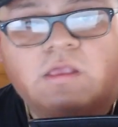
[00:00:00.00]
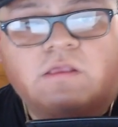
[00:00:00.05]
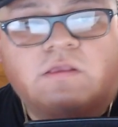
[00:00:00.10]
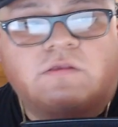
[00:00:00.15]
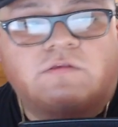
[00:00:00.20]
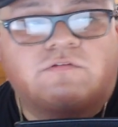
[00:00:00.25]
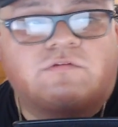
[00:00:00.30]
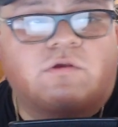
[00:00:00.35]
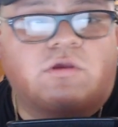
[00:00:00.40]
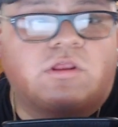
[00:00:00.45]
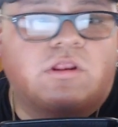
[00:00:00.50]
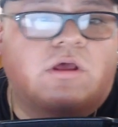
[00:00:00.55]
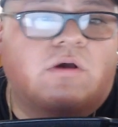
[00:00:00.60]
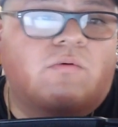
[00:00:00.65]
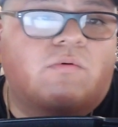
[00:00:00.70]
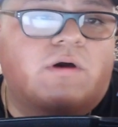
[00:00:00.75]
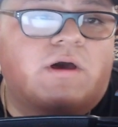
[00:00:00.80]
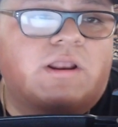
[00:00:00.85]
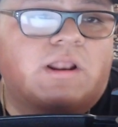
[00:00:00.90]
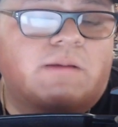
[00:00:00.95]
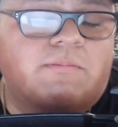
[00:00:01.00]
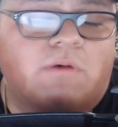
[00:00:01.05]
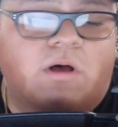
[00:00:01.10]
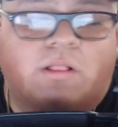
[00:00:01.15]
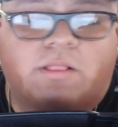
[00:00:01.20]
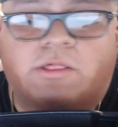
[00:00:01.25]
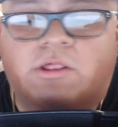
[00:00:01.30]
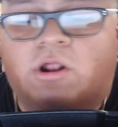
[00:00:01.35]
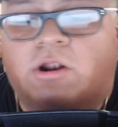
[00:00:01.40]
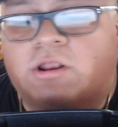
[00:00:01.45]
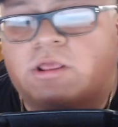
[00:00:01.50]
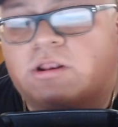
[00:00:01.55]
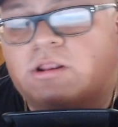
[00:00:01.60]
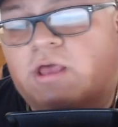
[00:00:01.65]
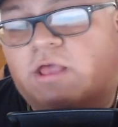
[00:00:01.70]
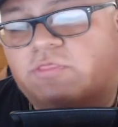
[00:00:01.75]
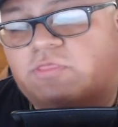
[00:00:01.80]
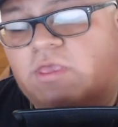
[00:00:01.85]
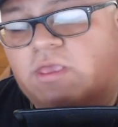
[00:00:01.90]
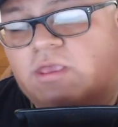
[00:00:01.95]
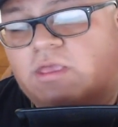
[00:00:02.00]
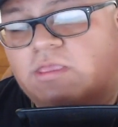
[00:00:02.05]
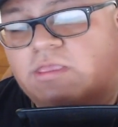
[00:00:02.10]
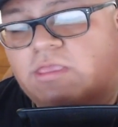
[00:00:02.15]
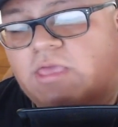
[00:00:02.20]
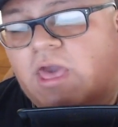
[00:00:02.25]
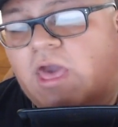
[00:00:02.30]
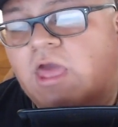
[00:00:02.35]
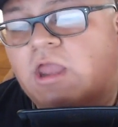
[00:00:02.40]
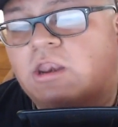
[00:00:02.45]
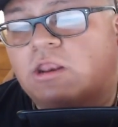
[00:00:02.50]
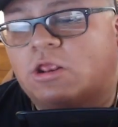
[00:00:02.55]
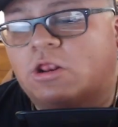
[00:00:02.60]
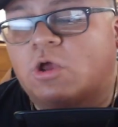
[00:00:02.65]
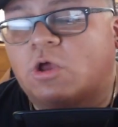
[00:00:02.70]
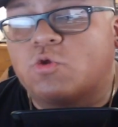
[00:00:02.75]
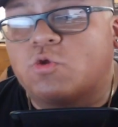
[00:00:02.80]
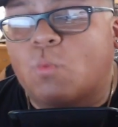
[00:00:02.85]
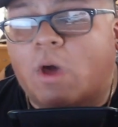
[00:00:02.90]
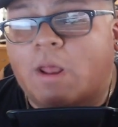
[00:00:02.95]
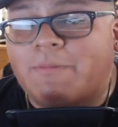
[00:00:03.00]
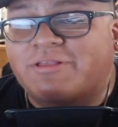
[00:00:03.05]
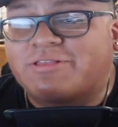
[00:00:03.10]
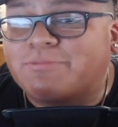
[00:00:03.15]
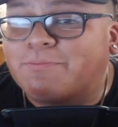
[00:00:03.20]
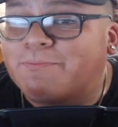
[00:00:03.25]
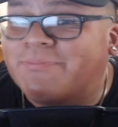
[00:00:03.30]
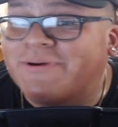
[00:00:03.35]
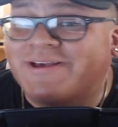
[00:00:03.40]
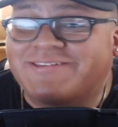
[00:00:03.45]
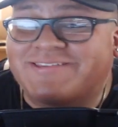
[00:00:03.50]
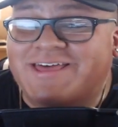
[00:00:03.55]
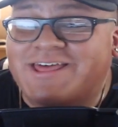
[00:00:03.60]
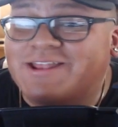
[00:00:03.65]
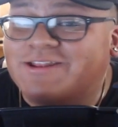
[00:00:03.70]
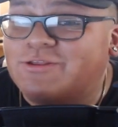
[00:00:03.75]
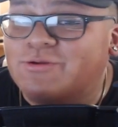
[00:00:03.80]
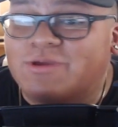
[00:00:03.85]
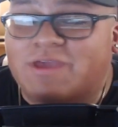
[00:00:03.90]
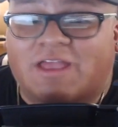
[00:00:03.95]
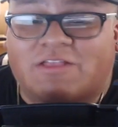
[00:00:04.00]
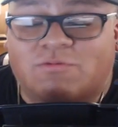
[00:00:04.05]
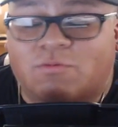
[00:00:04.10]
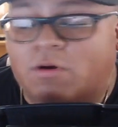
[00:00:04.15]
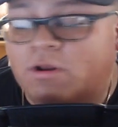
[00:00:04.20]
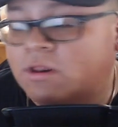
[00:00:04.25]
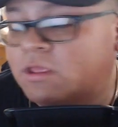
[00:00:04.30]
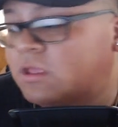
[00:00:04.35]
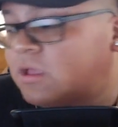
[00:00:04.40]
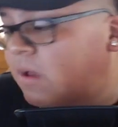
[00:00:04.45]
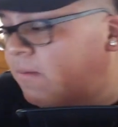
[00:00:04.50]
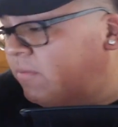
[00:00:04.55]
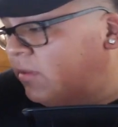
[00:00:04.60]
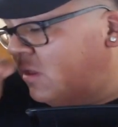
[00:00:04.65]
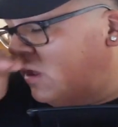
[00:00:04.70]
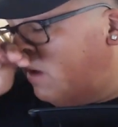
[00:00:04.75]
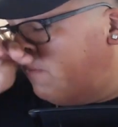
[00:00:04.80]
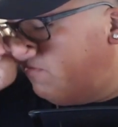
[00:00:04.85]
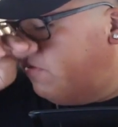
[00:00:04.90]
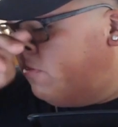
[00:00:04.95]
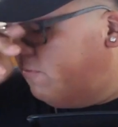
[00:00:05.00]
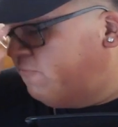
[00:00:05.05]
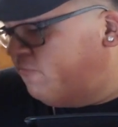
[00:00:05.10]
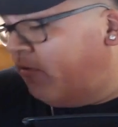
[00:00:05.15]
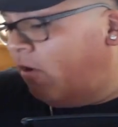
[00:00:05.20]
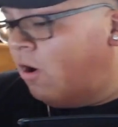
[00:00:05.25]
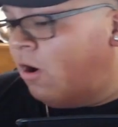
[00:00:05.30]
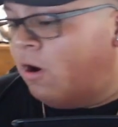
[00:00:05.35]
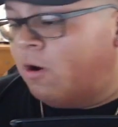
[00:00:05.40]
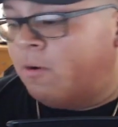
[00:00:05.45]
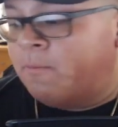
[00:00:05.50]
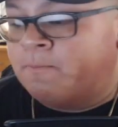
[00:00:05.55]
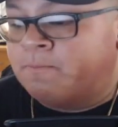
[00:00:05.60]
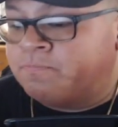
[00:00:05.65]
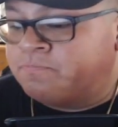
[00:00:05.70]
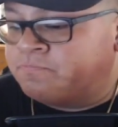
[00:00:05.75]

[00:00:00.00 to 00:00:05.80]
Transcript: So you know what? I'm all in on it. I think, again, you know, you want to make the best out of 2K20 coming up in the fall.